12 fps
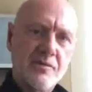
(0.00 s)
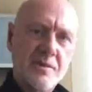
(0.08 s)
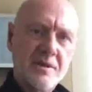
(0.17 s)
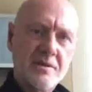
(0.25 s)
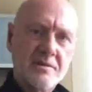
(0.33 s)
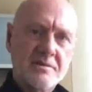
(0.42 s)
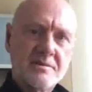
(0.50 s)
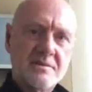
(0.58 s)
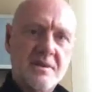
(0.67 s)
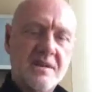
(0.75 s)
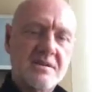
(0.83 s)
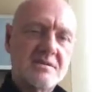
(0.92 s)
Silverman.
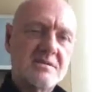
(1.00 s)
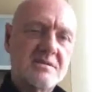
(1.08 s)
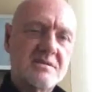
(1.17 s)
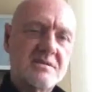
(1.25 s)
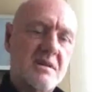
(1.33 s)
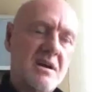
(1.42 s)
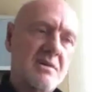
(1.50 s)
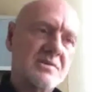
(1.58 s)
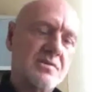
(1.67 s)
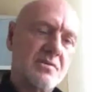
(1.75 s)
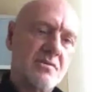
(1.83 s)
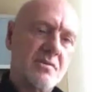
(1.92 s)
At the time
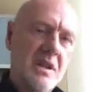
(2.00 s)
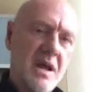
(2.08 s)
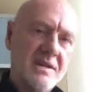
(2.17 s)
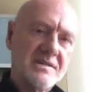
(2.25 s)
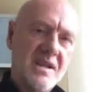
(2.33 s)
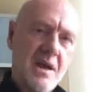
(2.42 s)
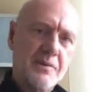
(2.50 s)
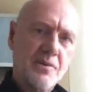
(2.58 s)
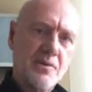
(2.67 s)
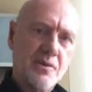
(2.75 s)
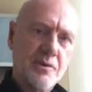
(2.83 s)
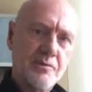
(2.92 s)
was with the Reliance
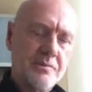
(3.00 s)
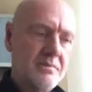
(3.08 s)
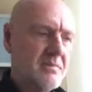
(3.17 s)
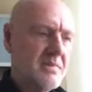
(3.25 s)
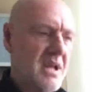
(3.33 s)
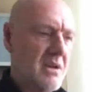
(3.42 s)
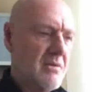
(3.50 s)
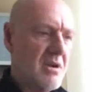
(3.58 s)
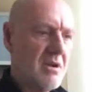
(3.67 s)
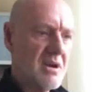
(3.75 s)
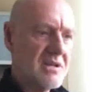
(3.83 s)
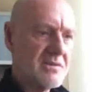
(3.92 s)
Capital Group.
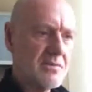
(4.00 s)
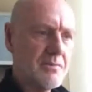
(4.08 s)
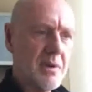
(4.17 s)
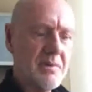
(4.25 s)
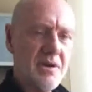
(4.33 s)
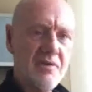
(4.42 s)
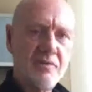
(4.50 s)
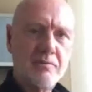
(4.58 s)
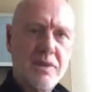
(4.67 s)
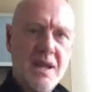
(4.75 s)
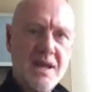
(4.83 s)
Henry, you guys would probably know from